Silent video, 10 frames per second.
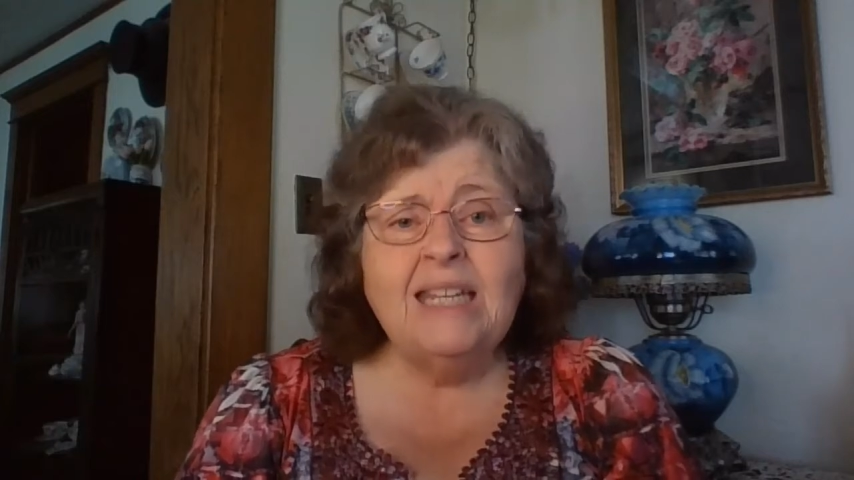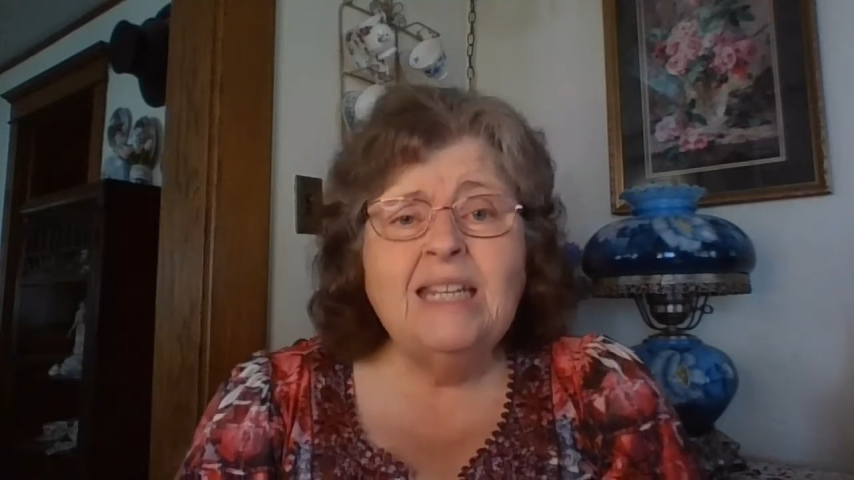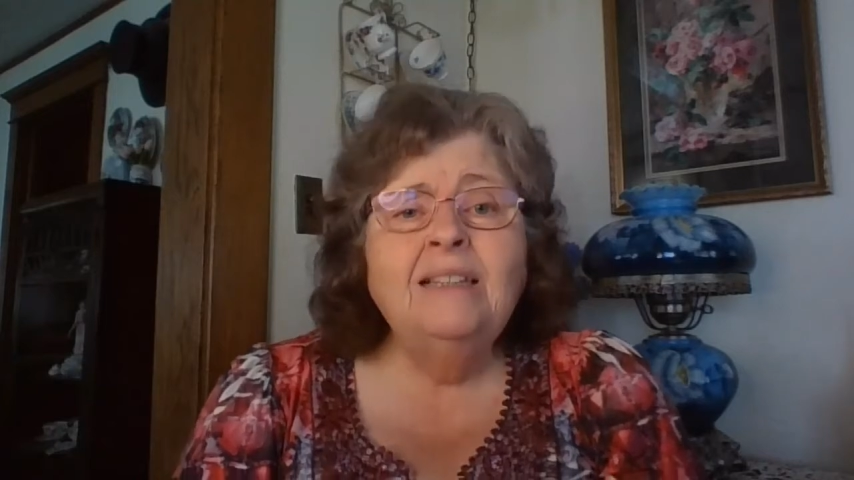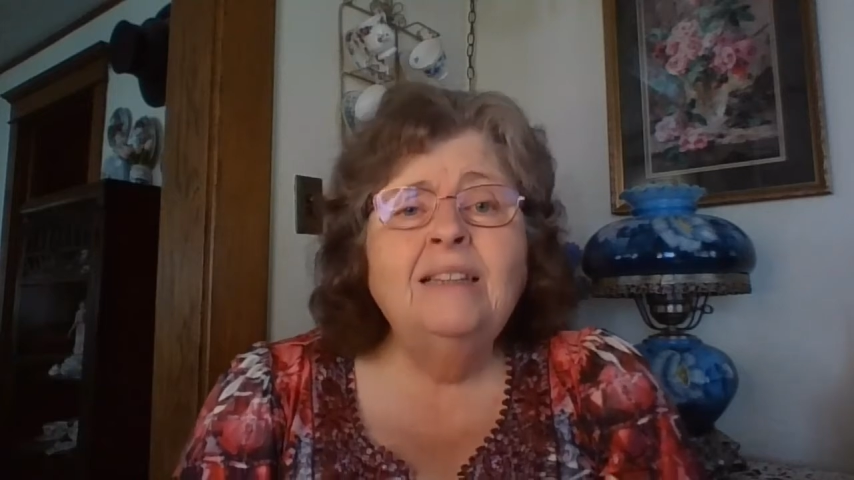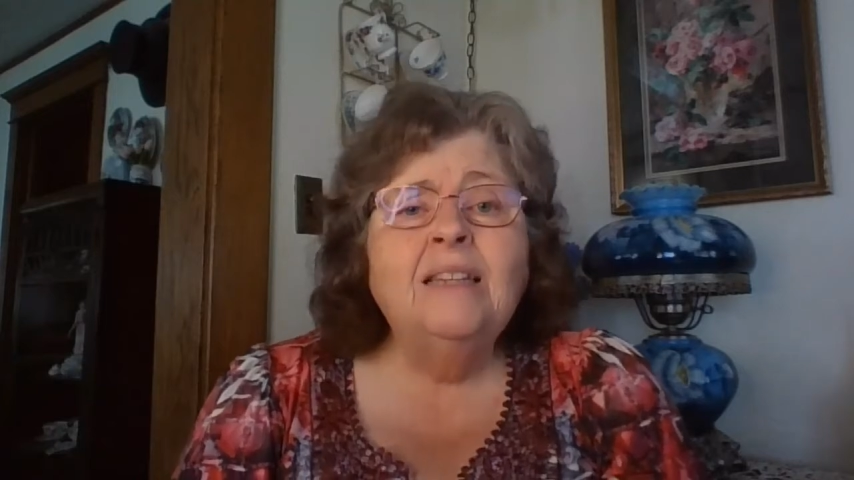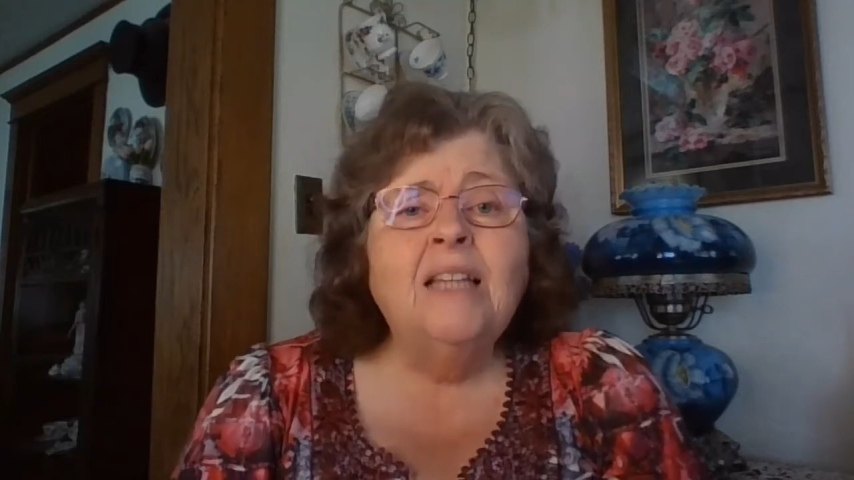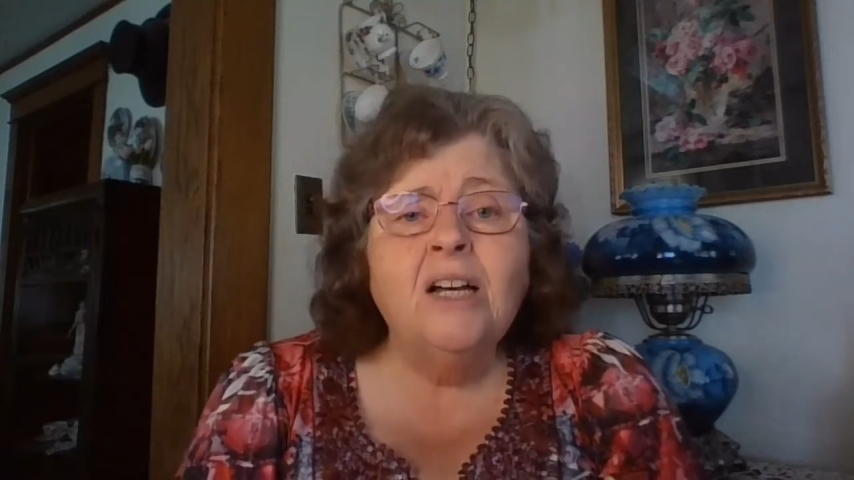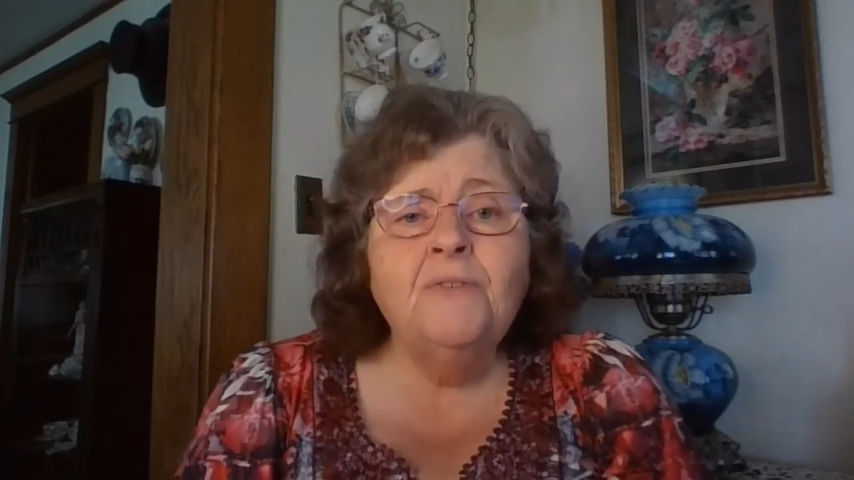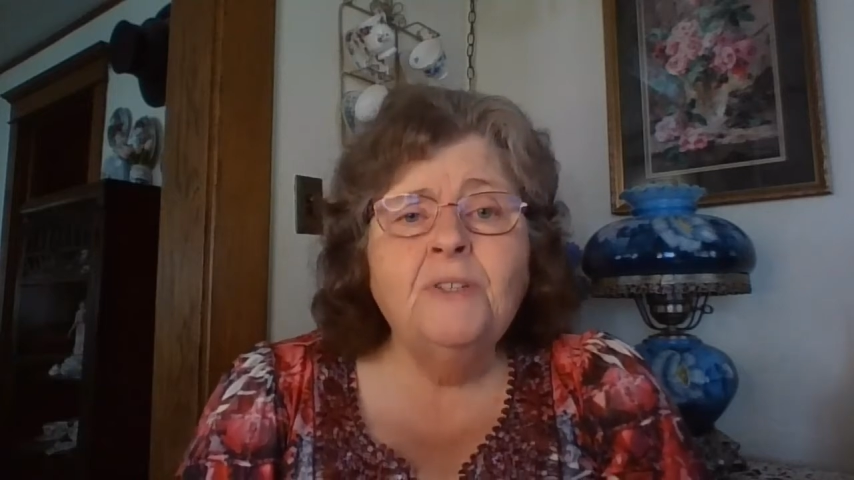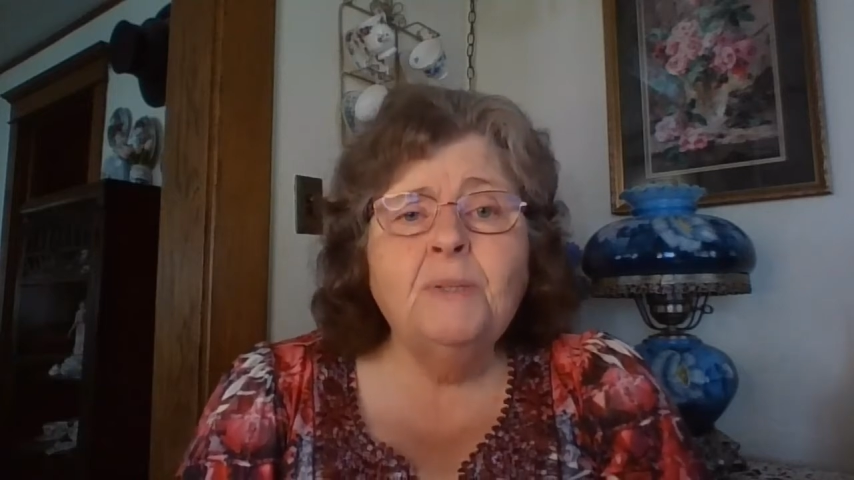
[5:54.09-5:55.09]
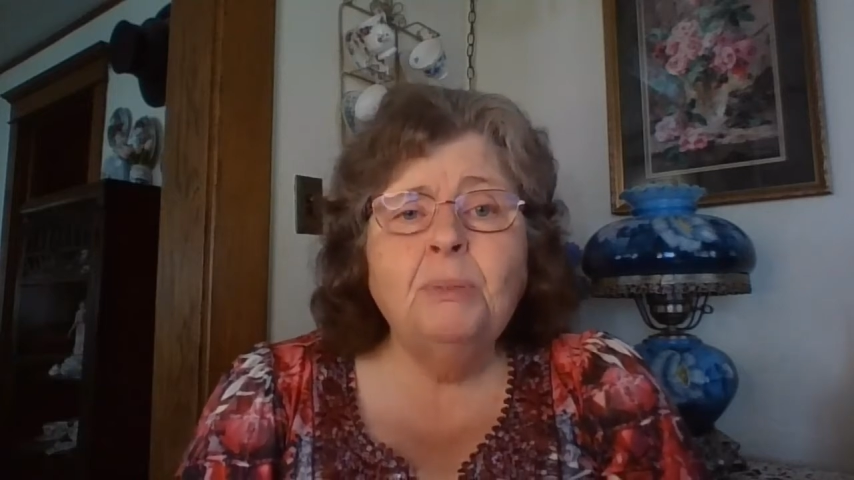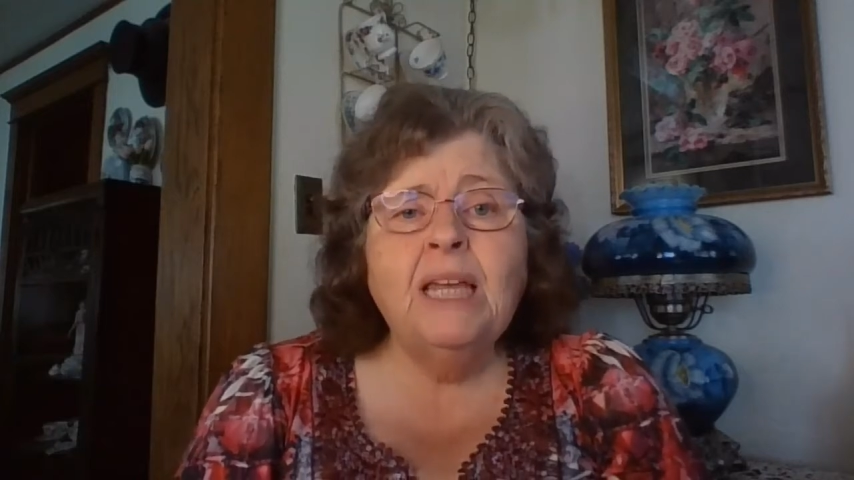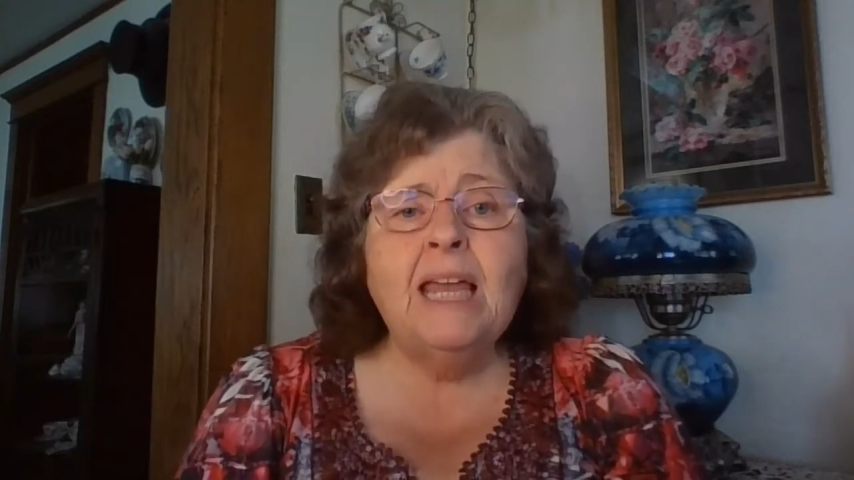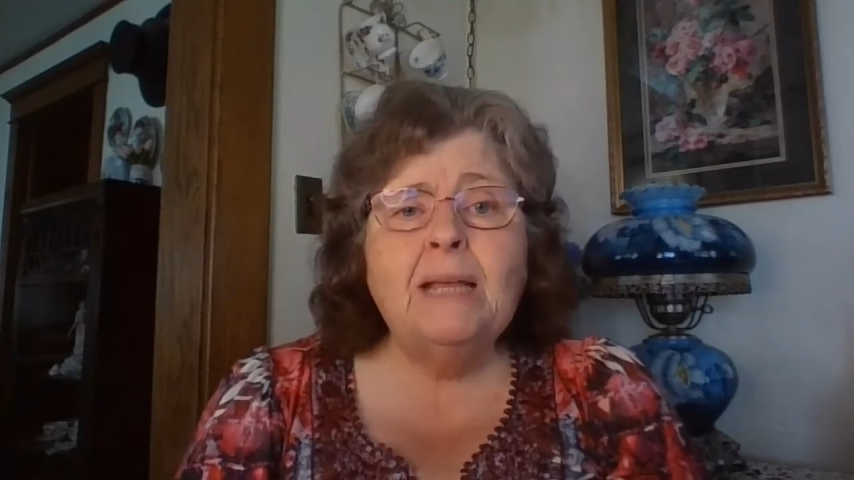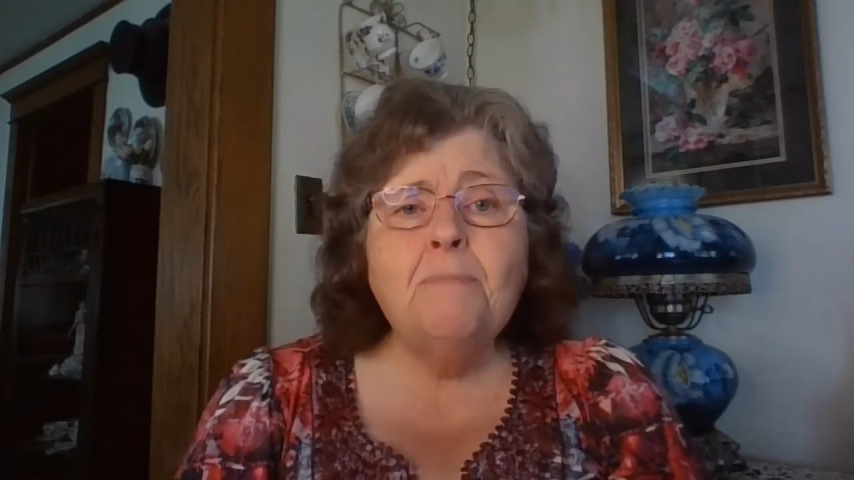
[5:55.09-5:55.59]
He loved
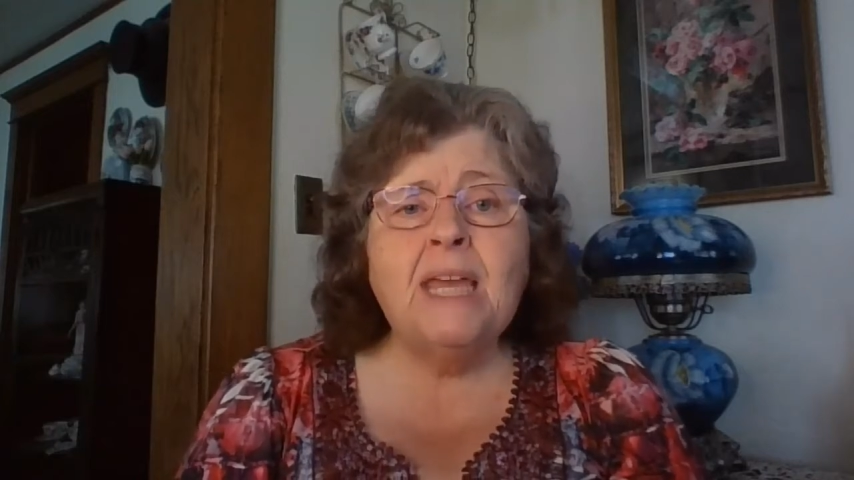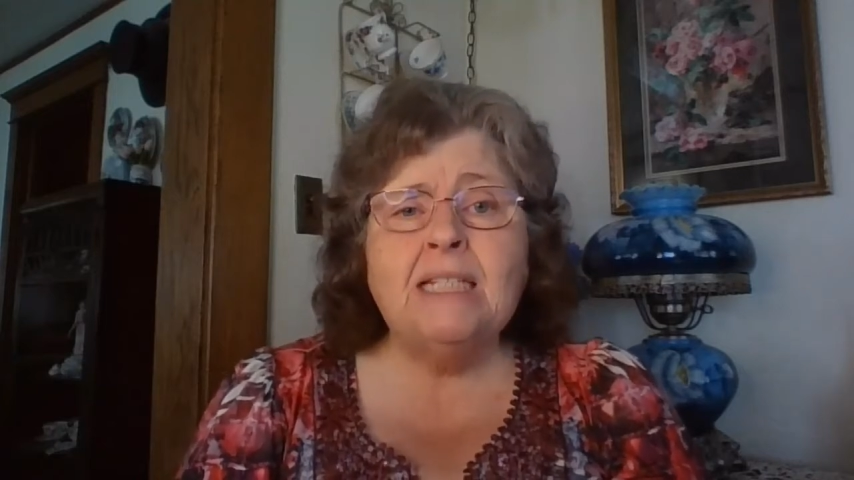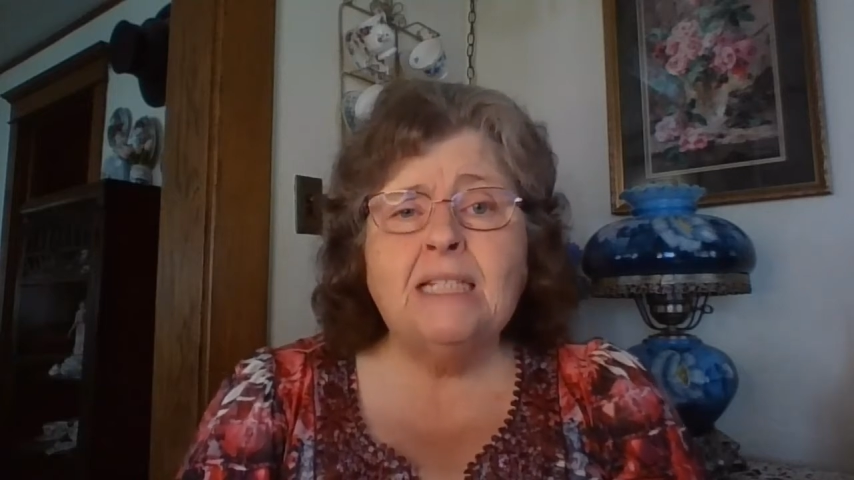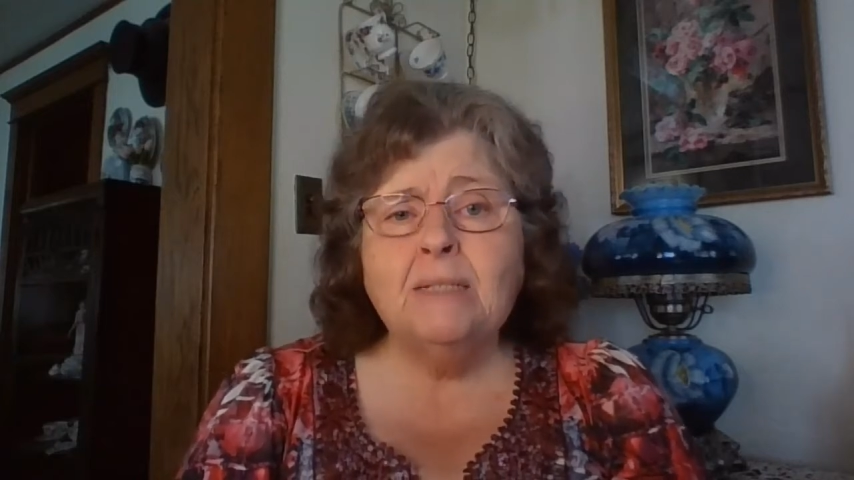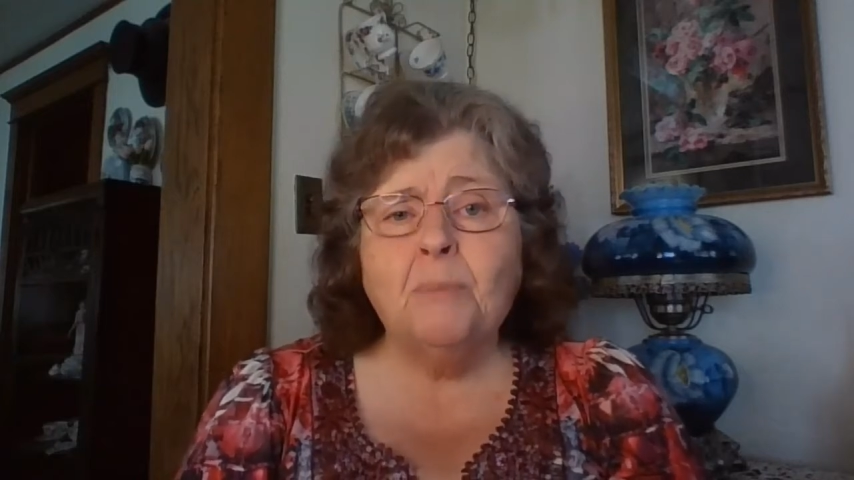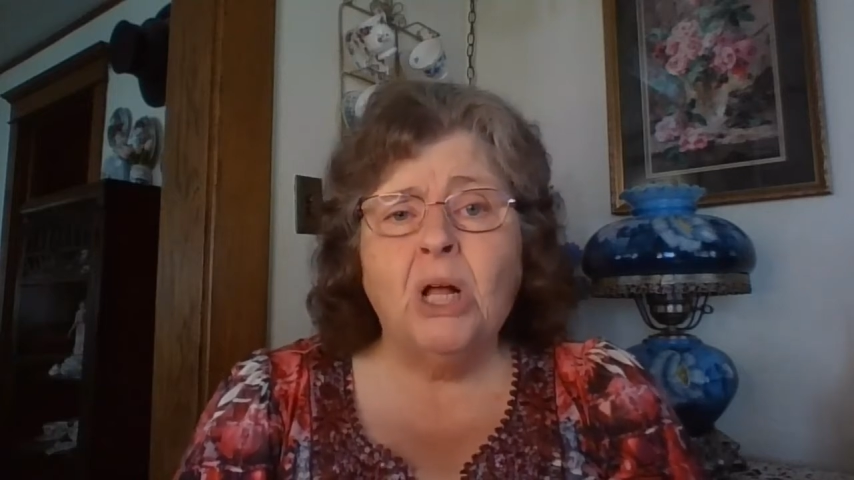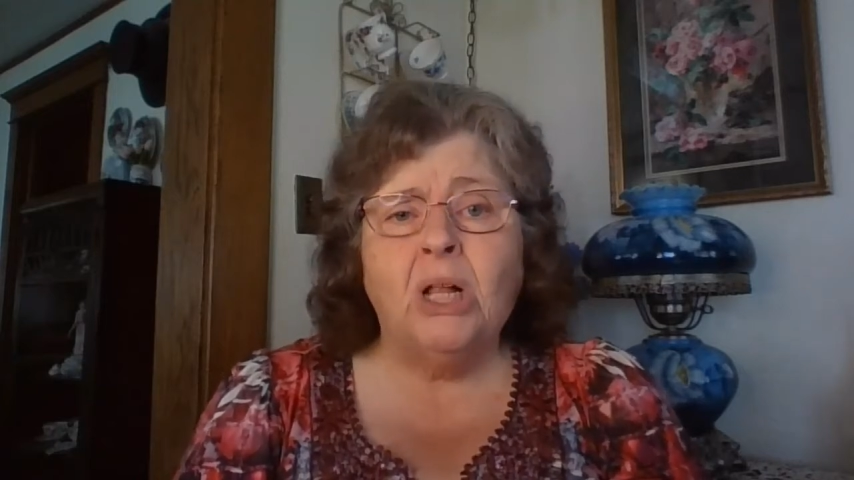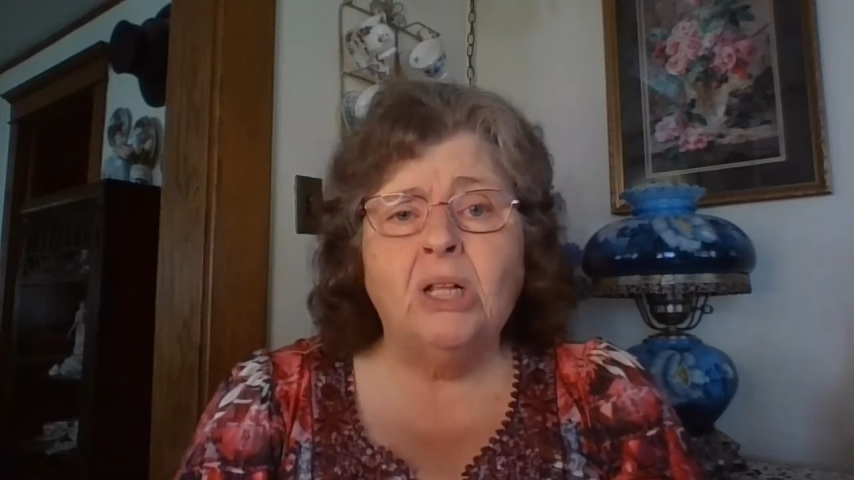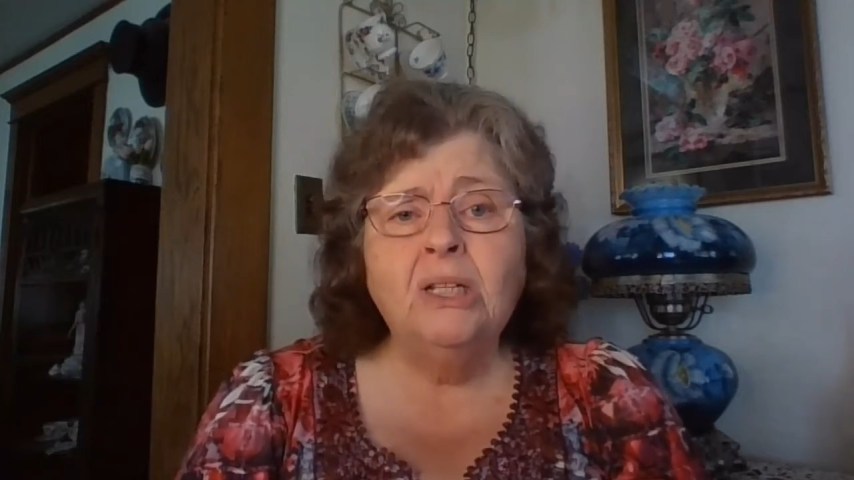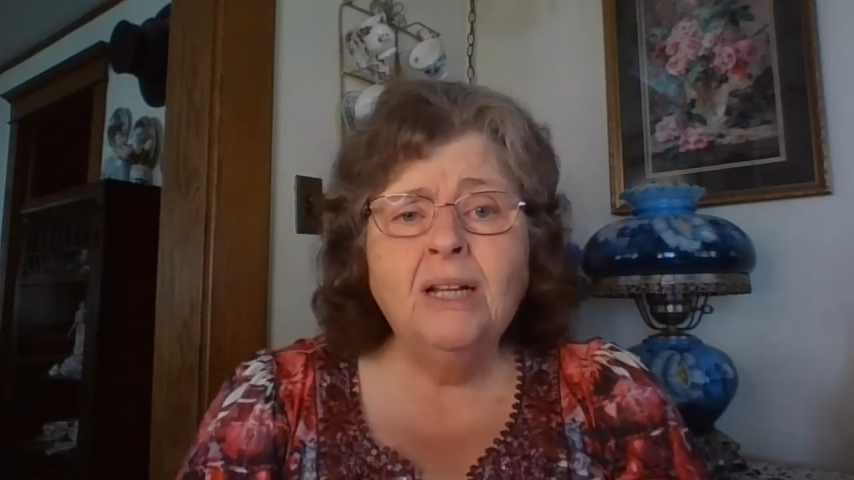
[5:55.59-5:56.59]
playing baseball,